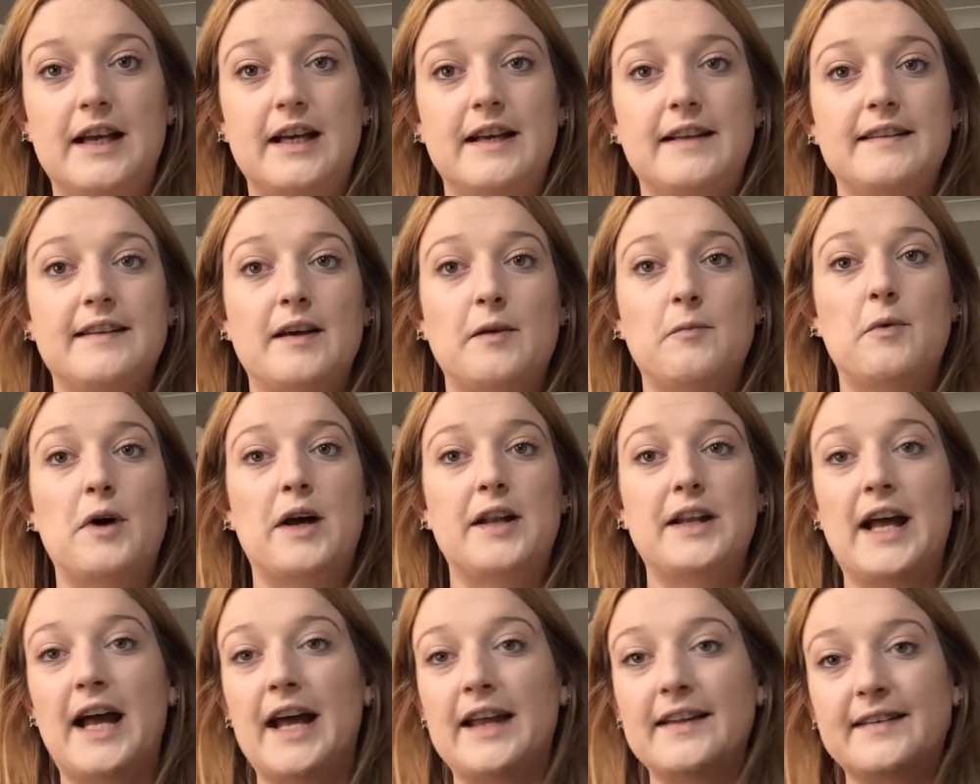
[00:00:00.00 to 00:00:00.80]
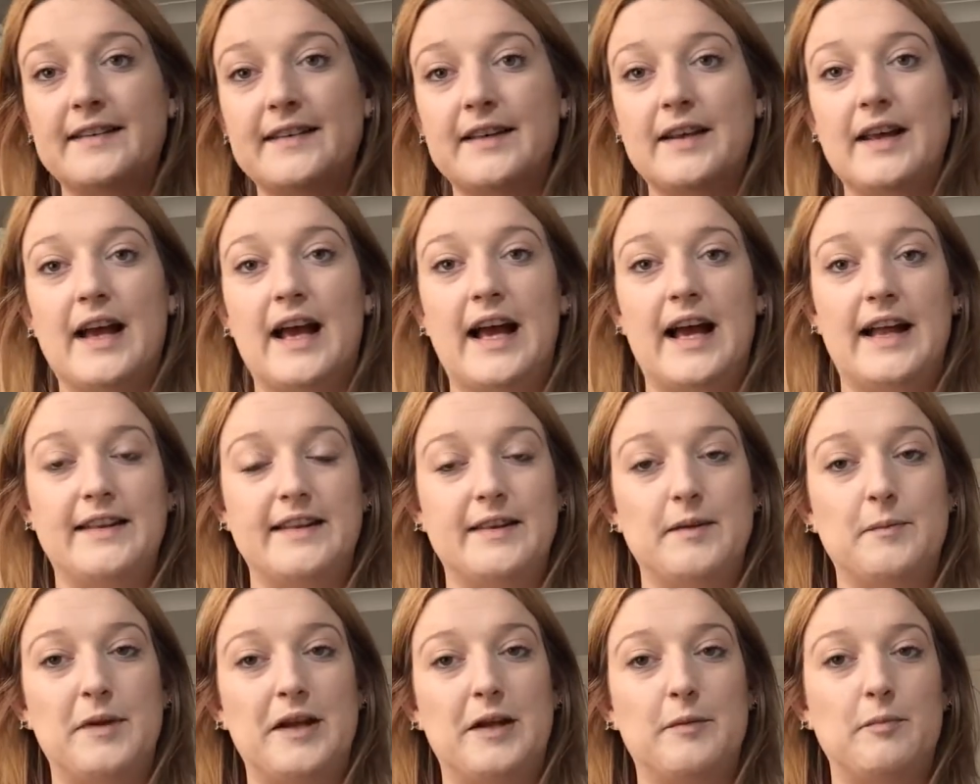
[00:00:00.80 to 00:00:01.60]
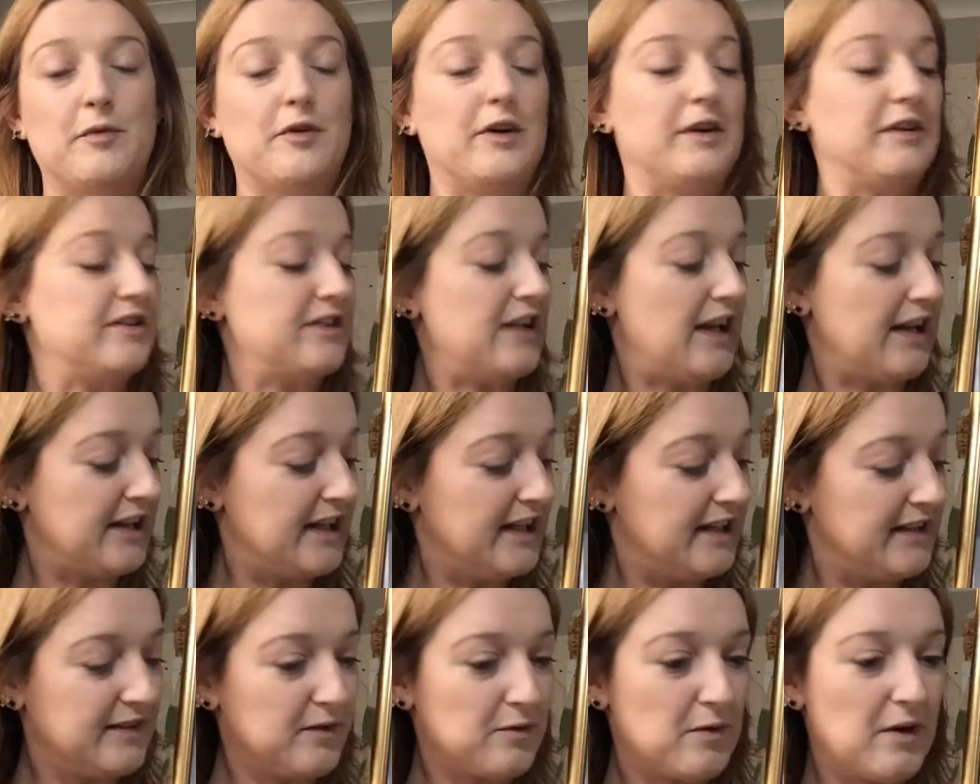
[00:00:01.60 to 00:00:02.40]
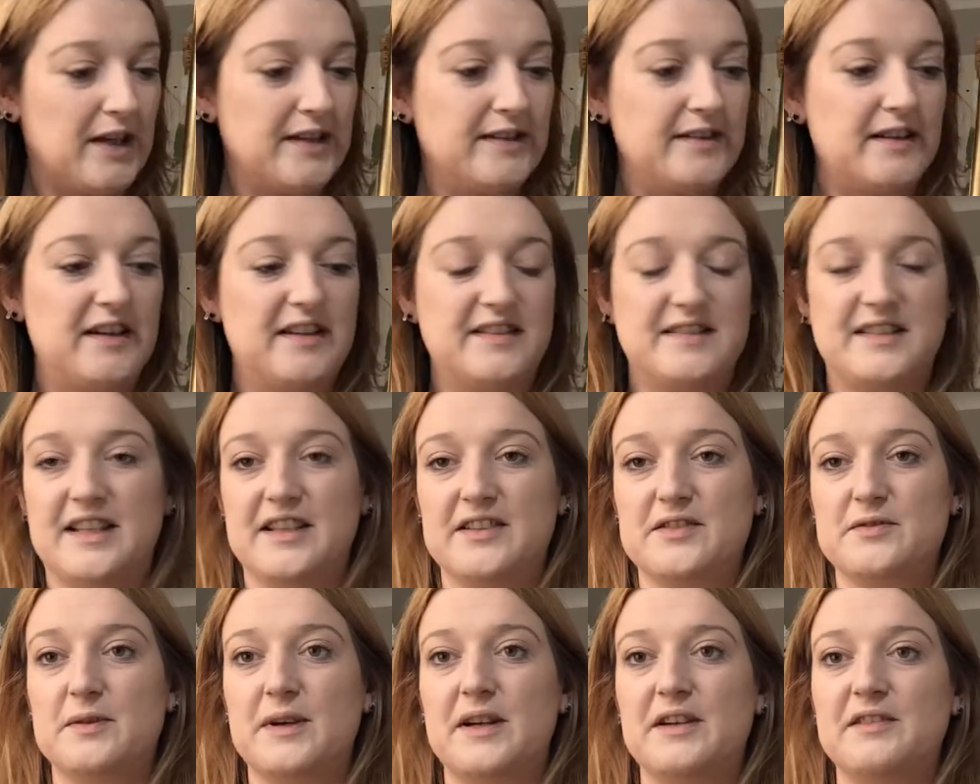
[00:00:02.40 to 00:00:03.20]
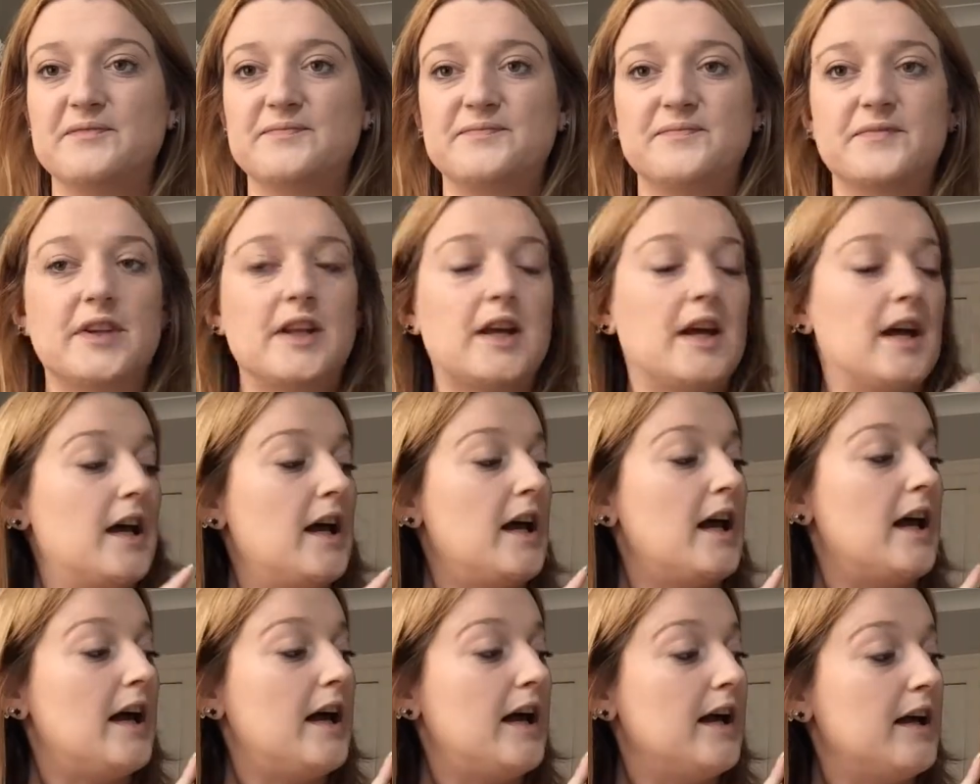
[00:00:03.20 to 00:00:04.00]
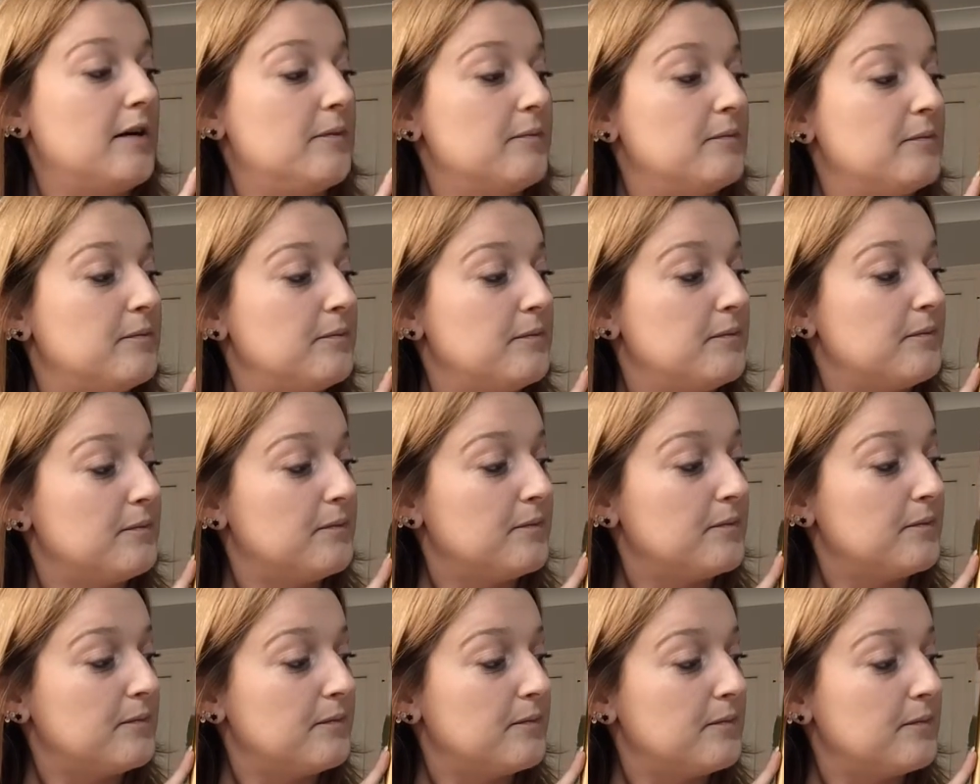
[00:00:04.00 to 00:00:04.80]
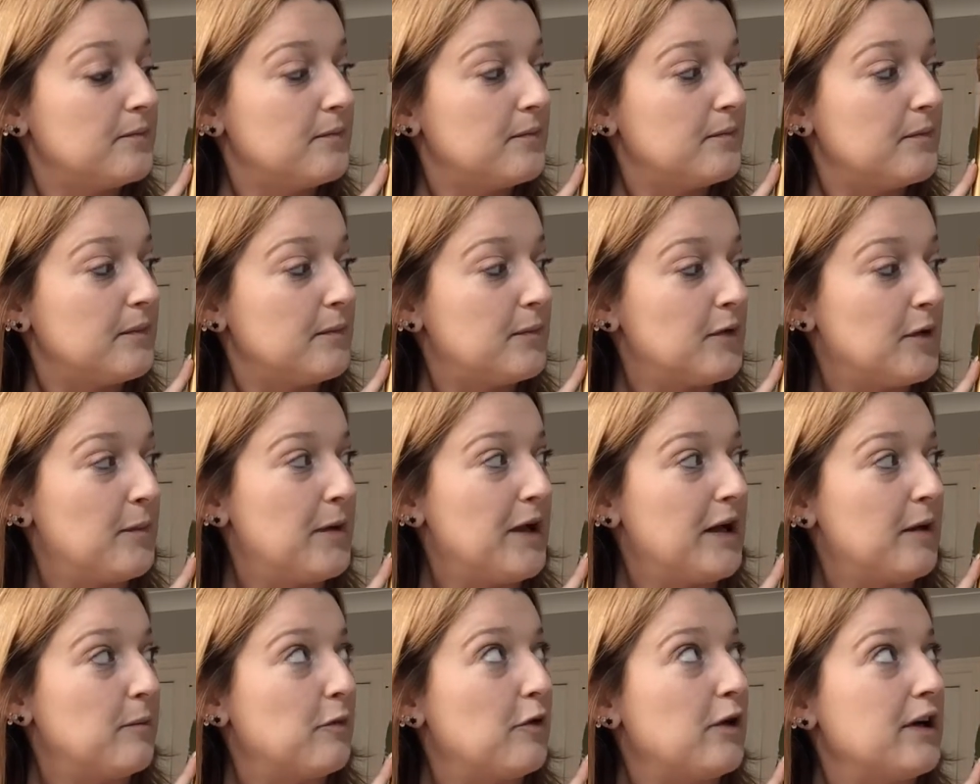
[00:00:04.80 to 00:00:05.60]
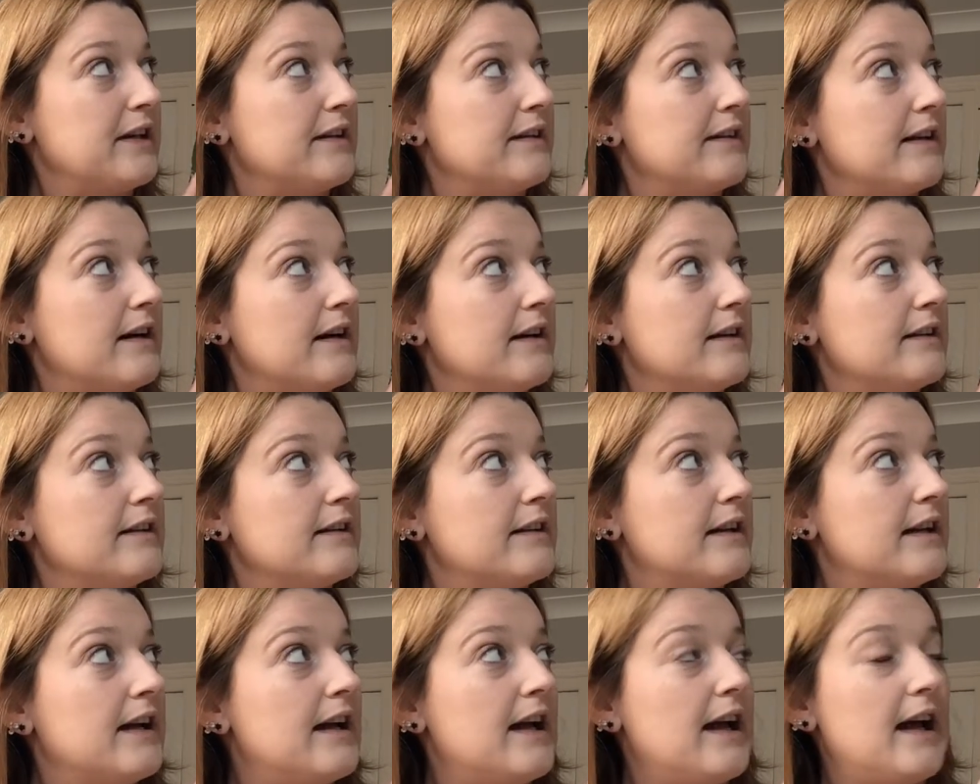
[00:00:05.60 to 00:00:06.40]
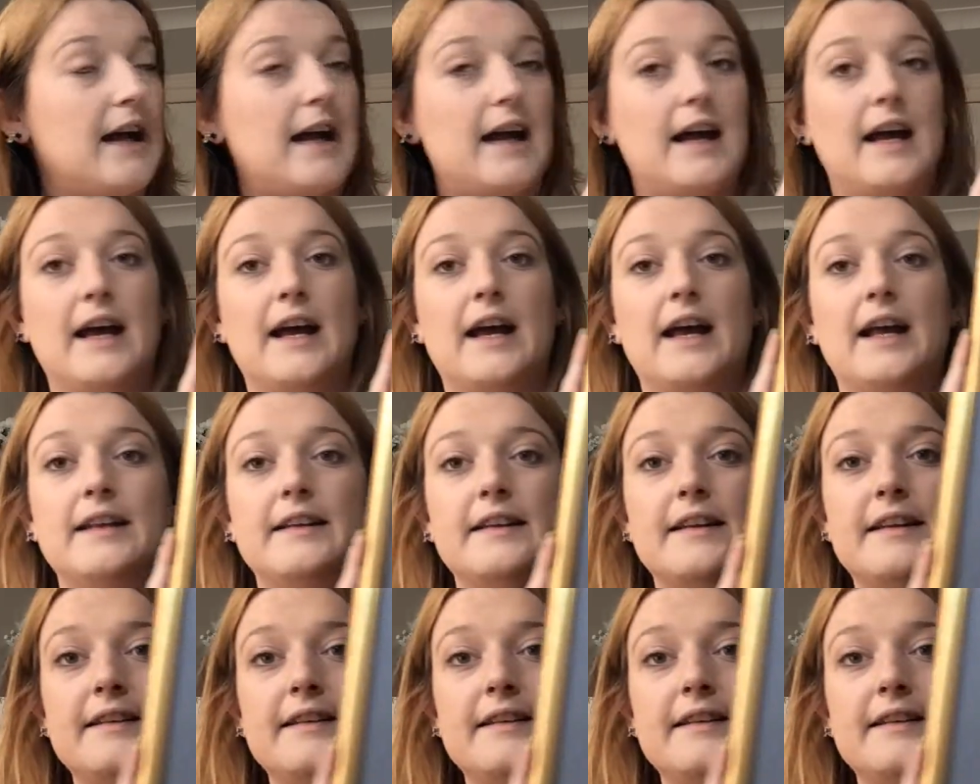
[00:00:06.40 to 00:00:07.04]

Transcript: Someone has had the big print done. It is quite dirty as well. The big print done, and